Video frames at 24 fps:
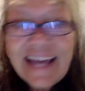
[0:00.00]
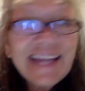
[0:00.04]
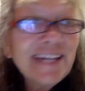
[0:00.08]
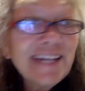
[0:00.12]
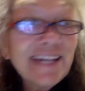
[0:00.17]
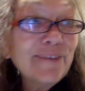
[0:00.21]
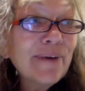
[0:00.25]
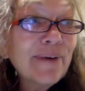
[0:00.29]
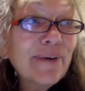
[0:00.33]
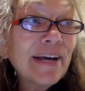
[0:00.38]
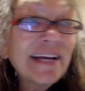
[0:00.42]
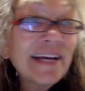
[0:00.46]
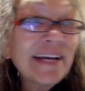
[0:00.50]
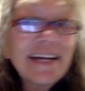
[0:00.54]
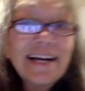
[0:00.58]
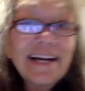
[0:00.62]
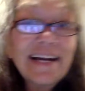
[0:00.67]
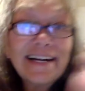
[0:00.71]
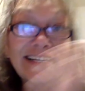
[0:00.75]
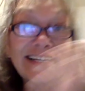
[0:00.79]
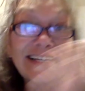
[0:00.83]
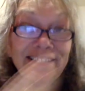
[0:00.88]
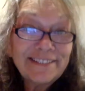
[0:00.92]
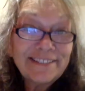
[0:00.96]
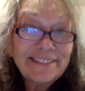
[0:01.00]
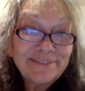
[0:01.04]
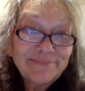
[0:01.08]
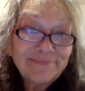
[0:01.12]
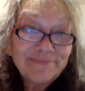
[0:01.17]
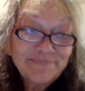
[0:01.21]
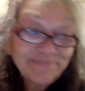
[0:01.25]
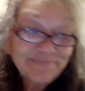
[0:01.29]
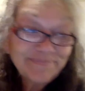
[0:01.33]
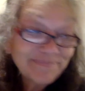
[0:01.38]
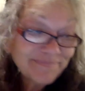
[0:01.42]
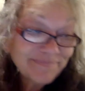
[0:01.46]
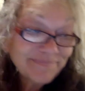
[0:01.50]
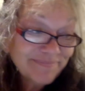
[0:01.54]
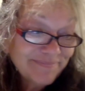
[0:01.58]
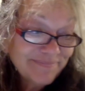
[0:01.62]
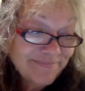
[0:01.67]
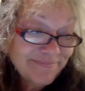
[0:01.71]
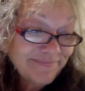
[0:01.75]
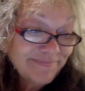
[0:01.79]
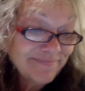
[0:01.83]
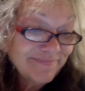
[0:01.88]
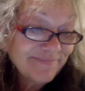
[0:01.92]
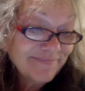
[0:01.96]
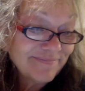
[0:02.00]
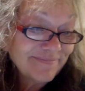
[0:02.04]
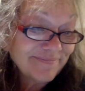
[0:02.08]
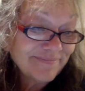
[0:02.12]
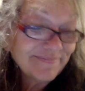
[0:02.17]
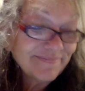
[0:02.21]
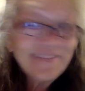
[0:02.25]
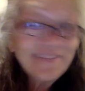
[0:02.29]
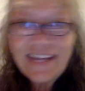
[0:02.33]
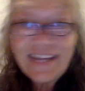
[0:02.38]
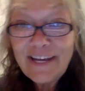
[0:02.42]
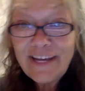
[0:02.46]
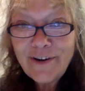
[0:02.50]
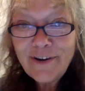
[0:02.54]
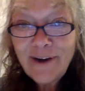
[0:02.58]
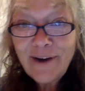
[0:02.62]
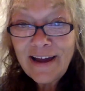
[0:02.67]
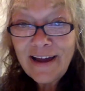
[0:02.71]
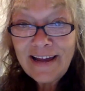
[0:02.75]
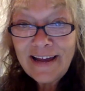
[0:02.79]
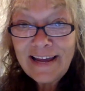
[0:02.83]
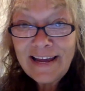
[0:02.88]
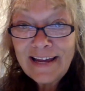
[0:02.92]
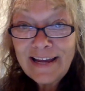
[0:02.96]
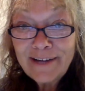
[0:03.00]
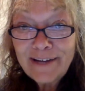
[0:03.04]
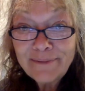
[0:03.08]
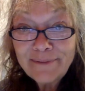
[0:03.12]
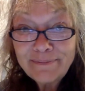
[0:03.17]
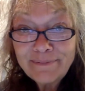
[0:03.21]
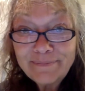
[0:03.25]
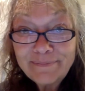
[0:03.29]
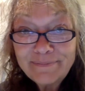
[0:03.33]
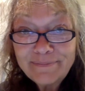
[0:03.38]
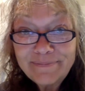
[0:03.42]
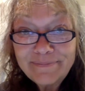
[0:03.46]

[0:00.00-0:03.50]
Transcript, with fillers: Anyway, um, here I am